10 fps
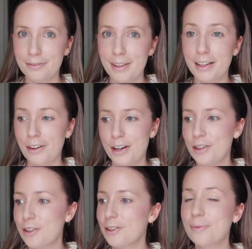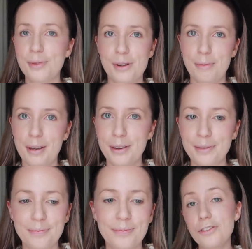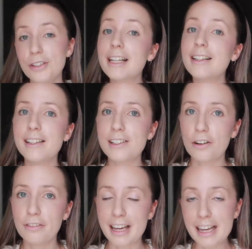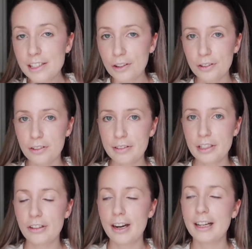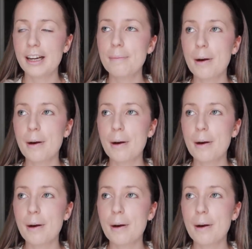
In Christchurch, which is gonna be good. New Zealand is off the east coast of Australia,